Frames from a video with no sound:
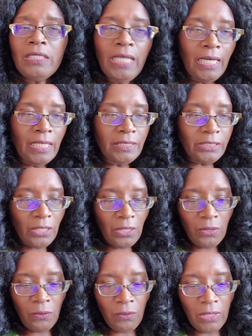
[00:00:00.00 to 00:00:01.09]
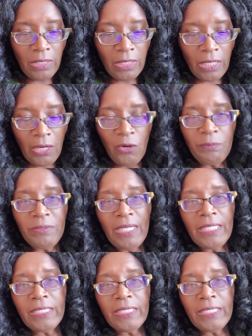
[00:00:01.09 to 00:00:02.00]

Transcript: Yeah, so I hope you liked